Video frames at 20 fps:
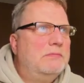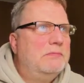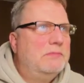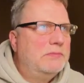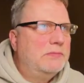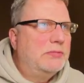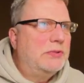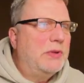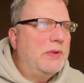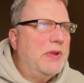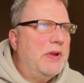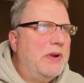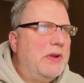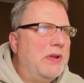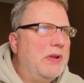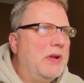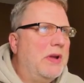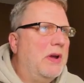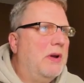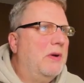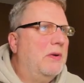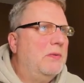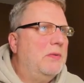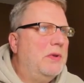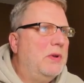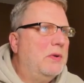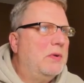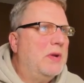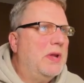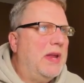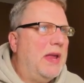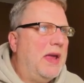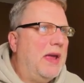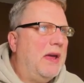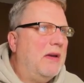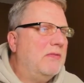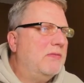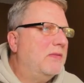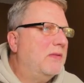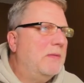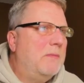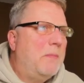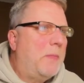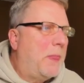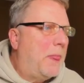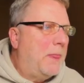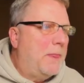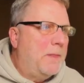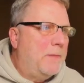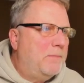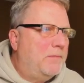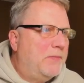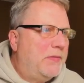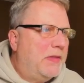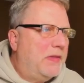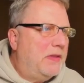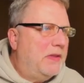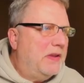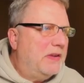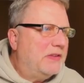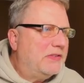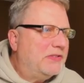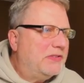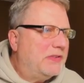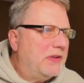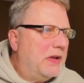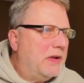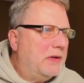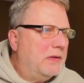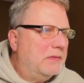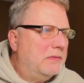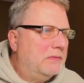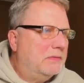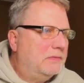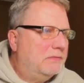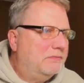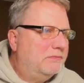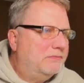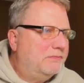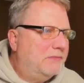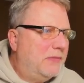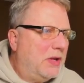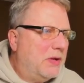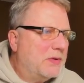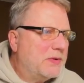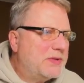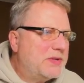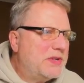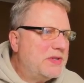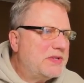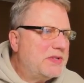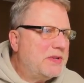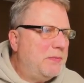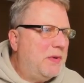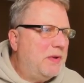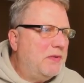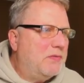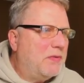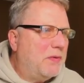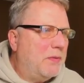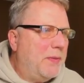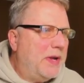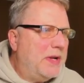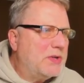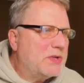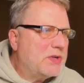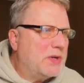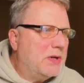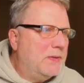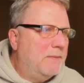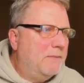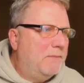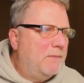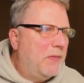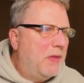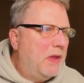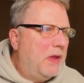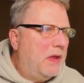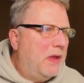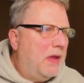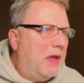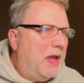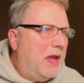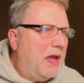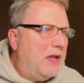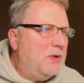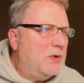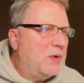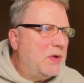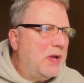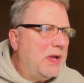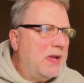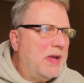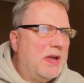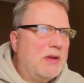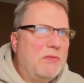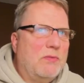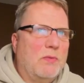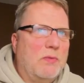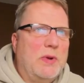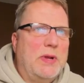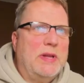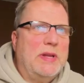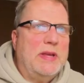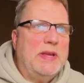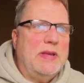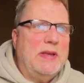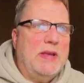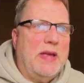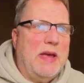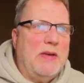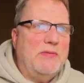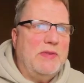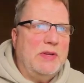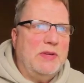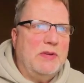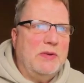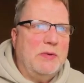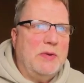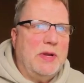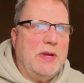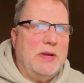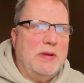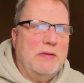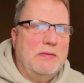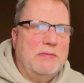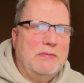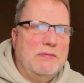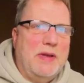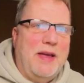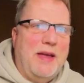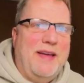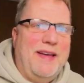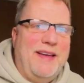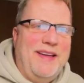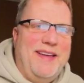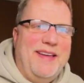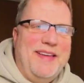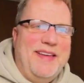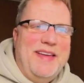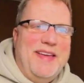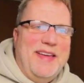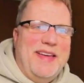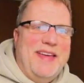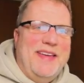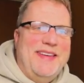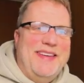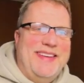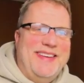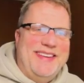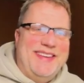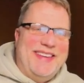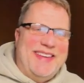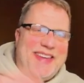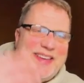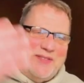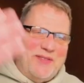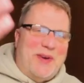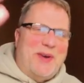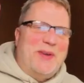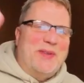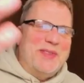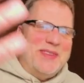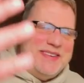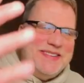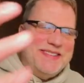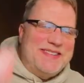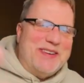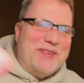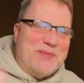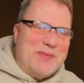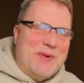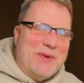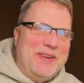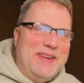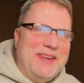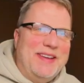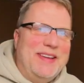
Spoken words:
So there you go. You can have this system information, and you can get really heavy duty. You have all these different